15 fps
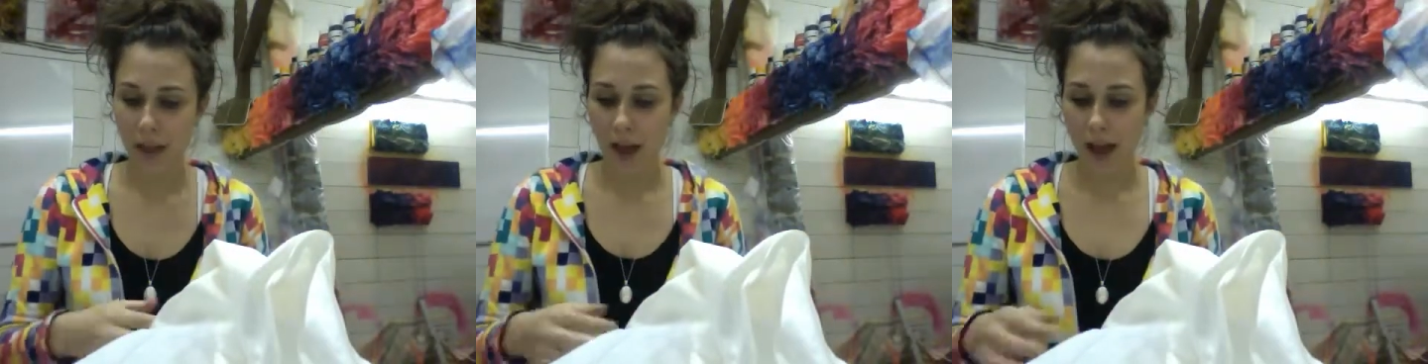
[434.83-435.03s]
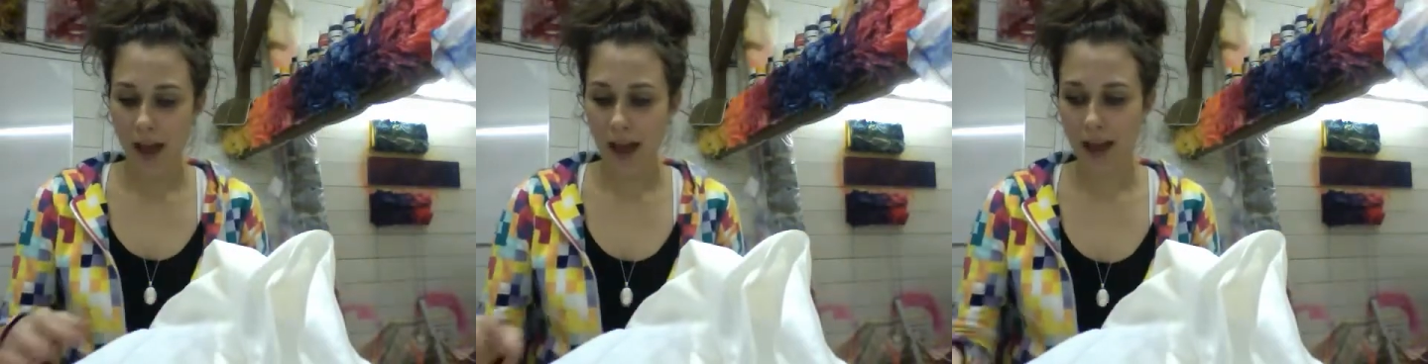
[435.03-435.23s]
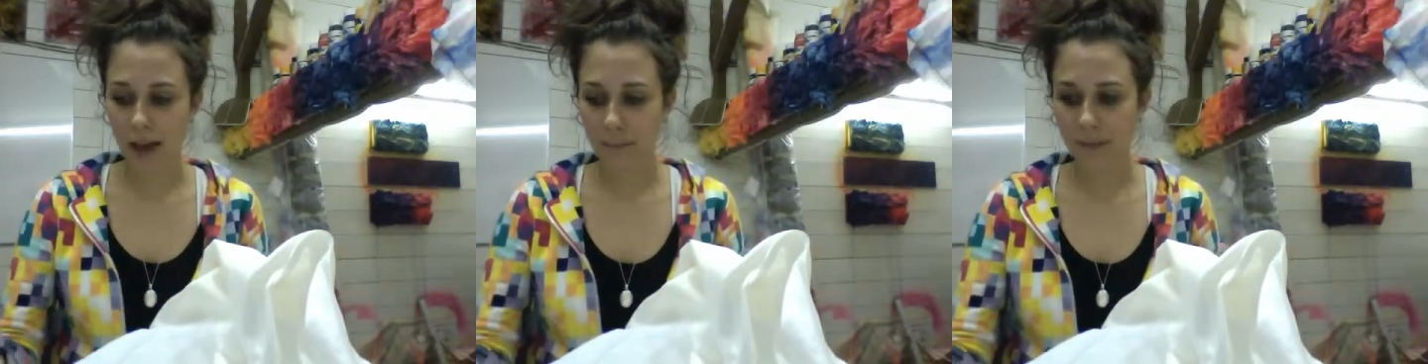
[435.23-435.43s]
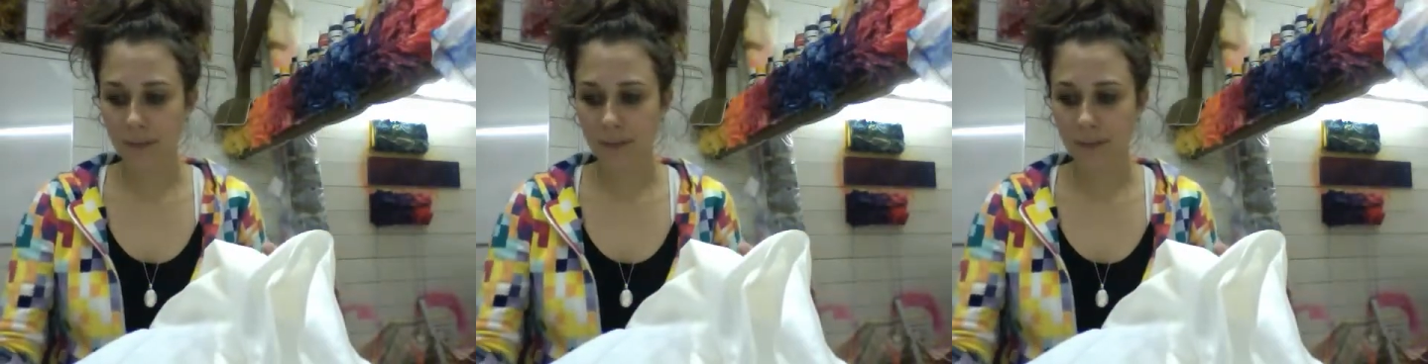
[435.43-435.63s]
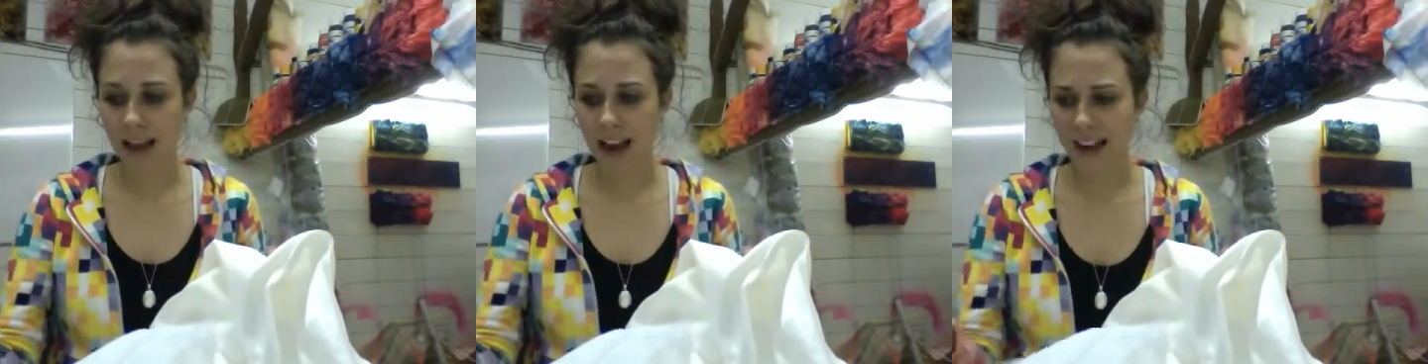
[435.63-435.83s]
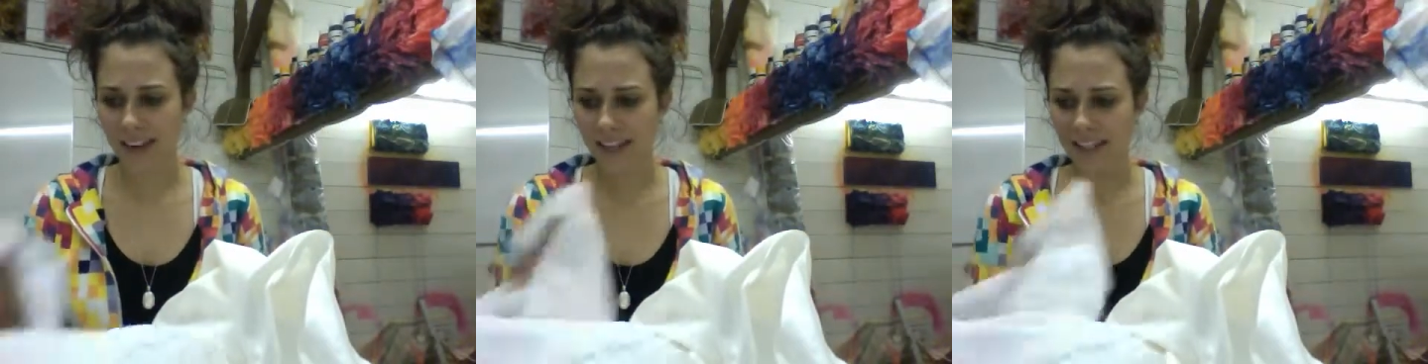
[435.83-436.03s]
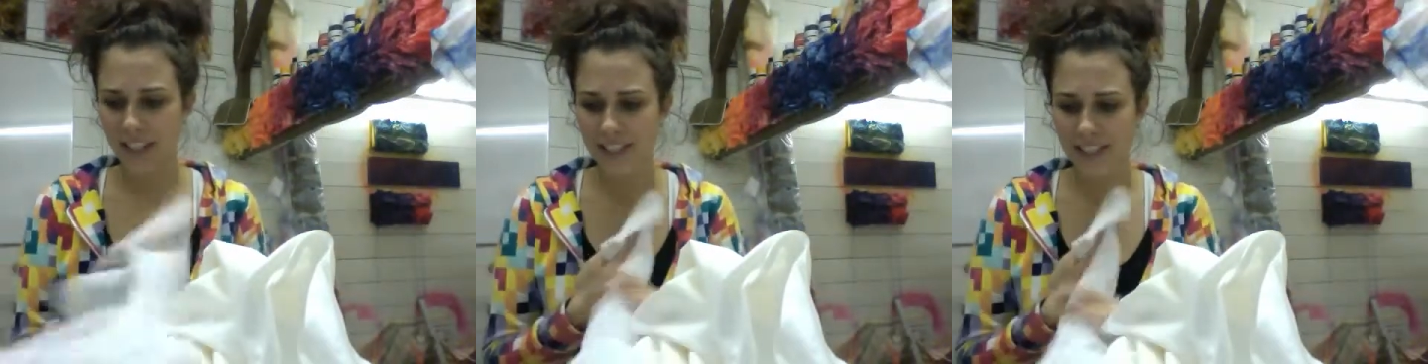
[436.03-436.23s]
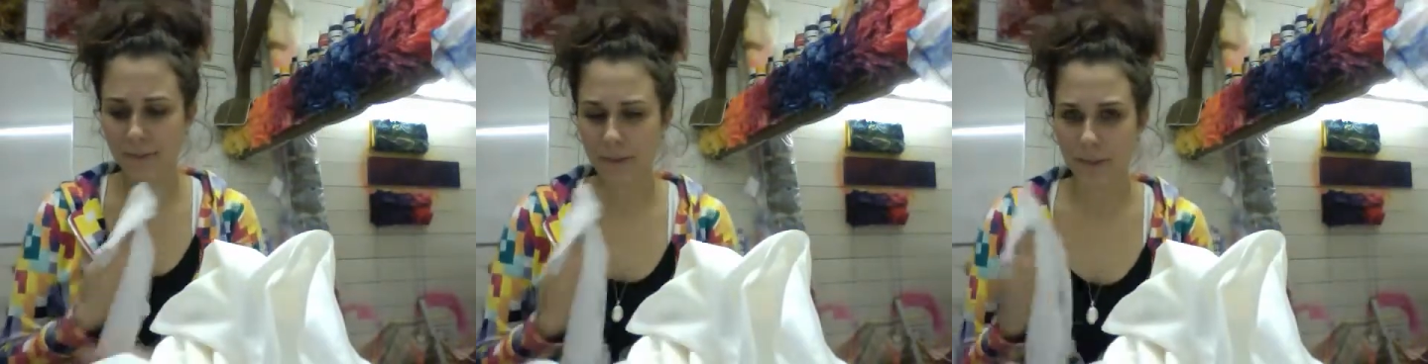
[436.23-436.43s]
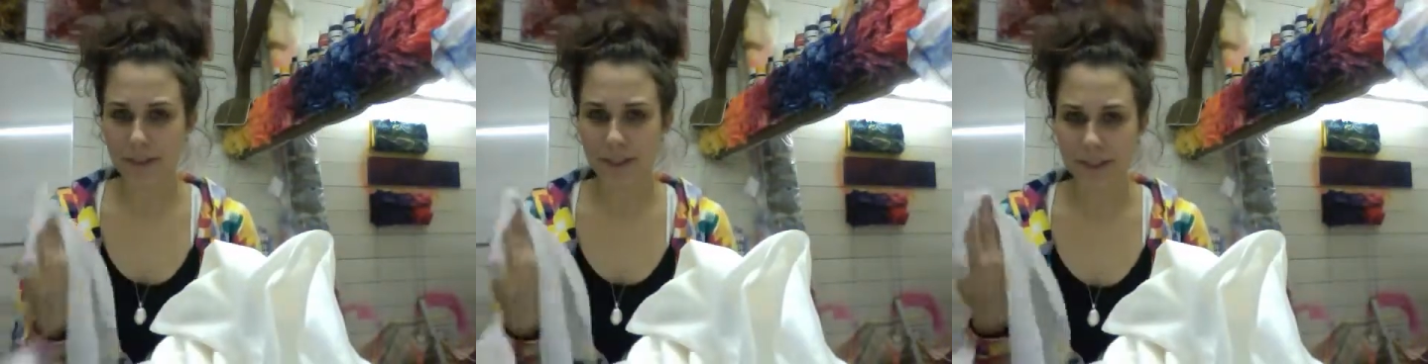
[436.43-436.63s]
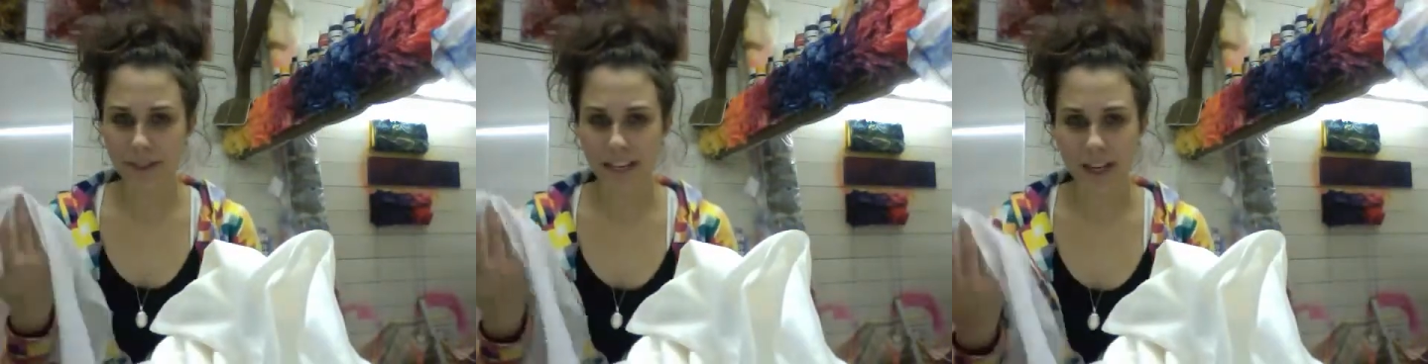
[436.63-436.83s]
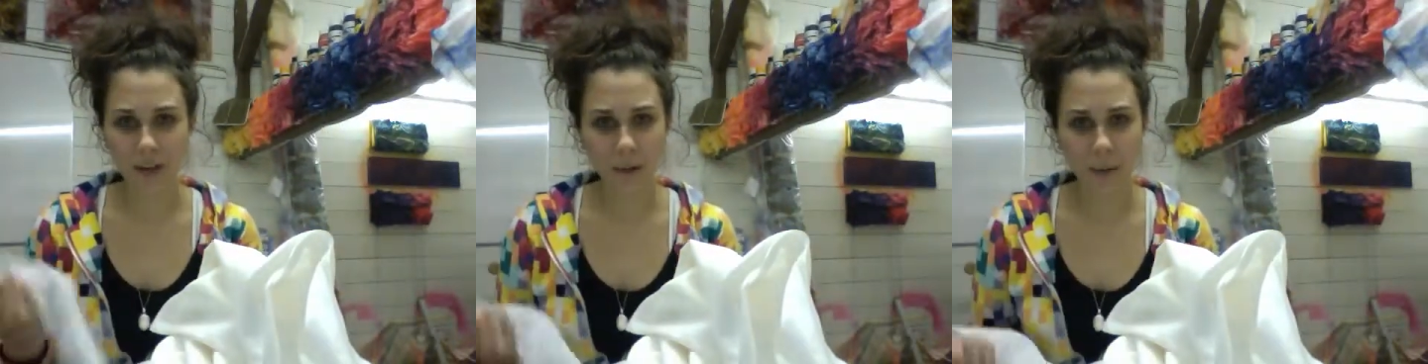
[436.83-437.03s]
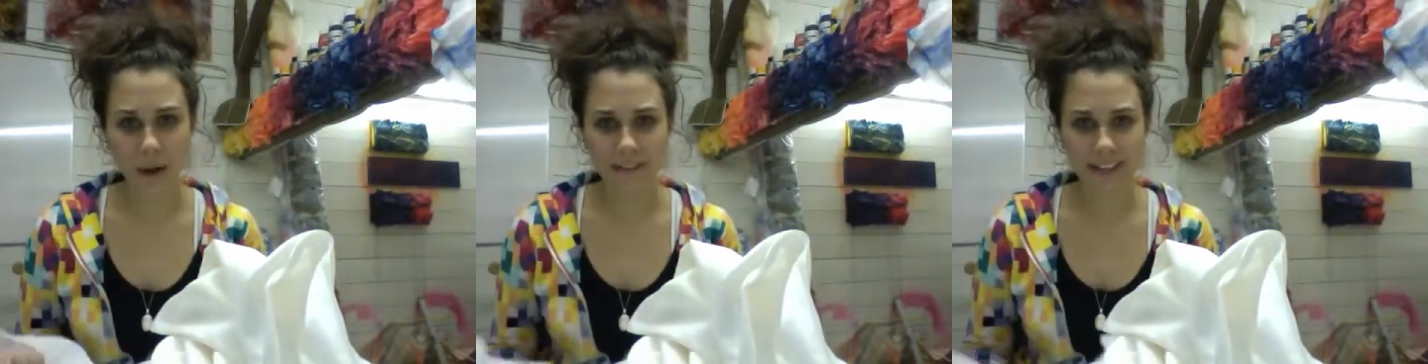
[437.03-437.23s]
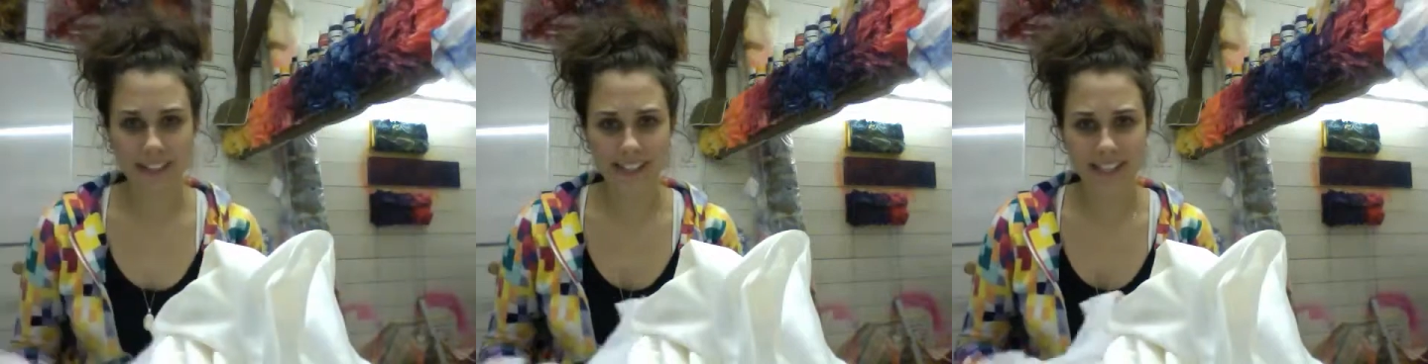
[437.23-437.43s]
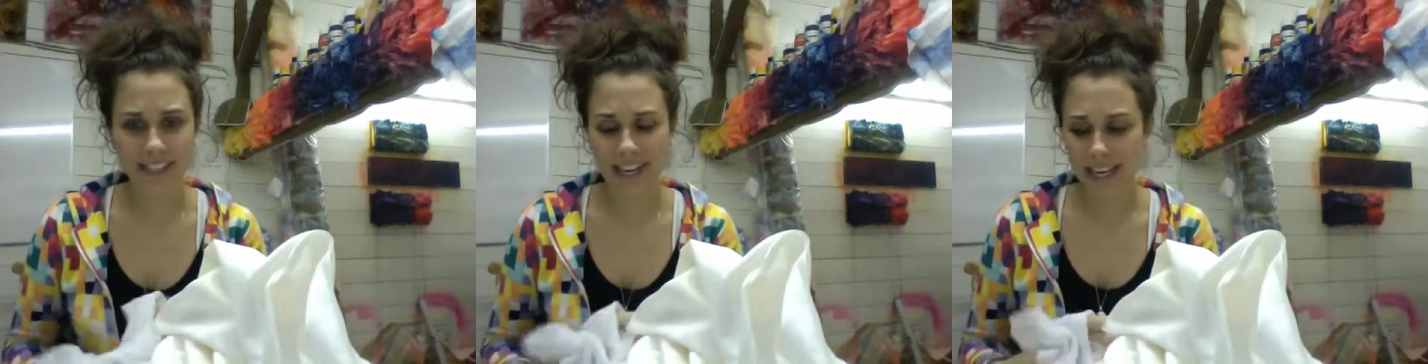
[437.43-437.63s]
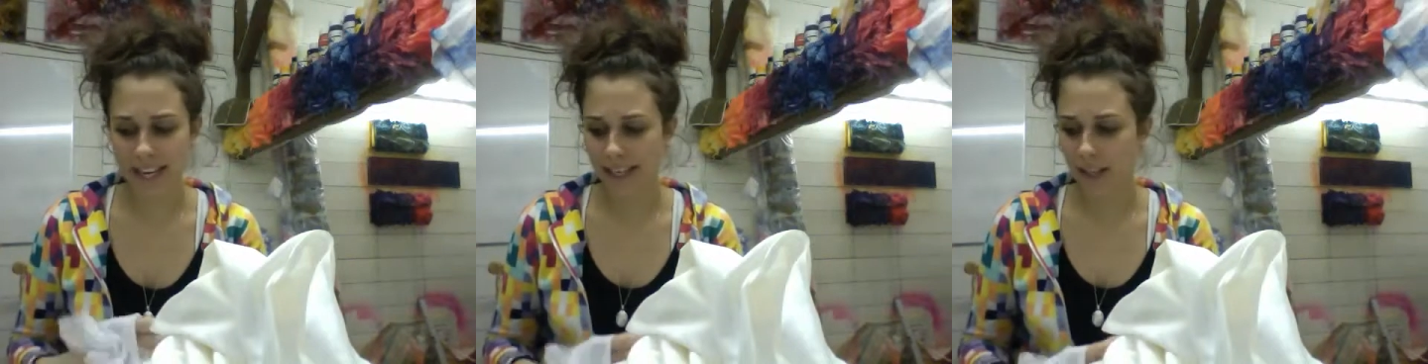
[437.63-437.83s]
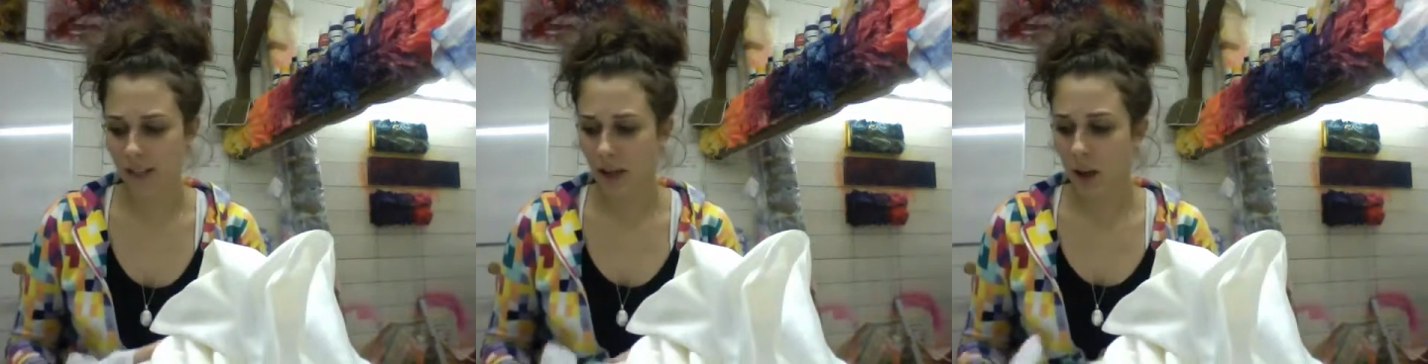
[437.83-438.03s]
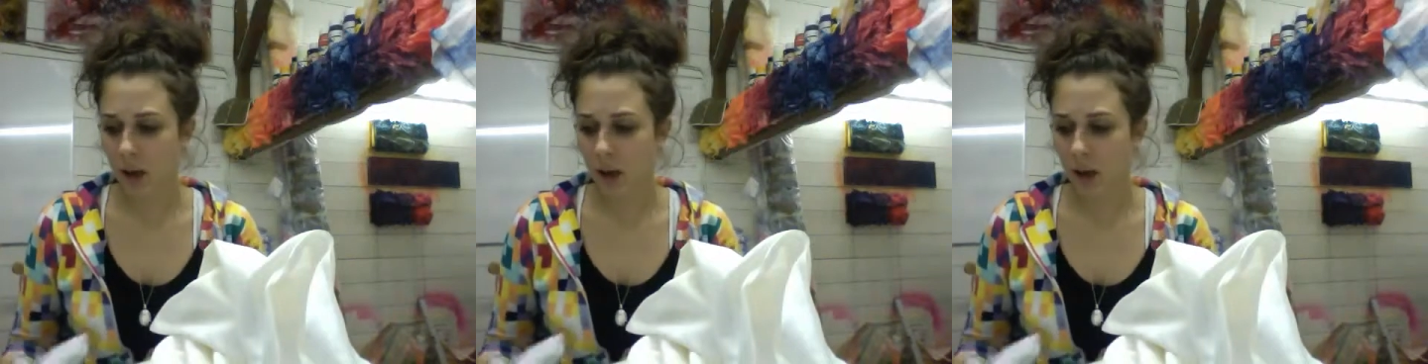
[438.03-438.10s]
And I do seem to be doing that quite recently,